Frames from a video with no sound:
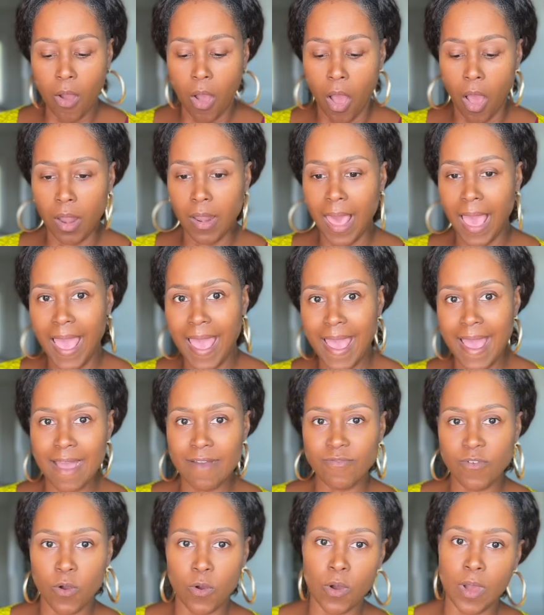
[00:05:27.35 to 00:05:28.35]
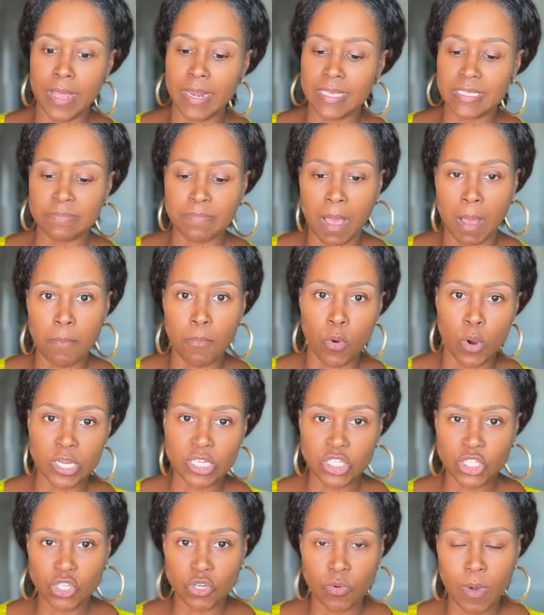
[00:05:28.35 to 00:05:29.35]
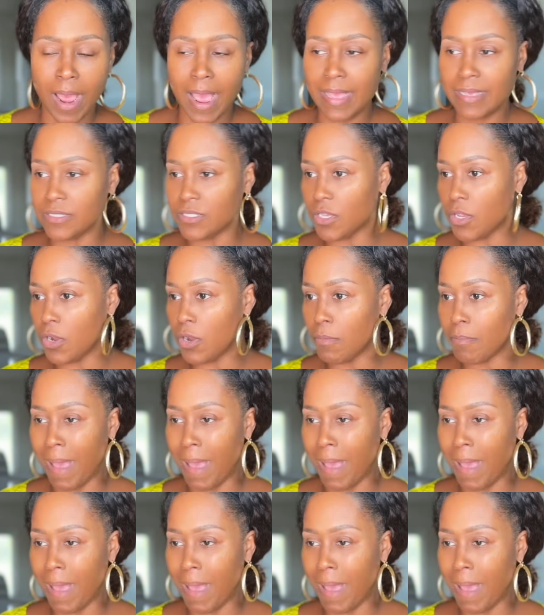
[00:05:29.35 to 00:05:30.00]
all I have on is my moisturizer,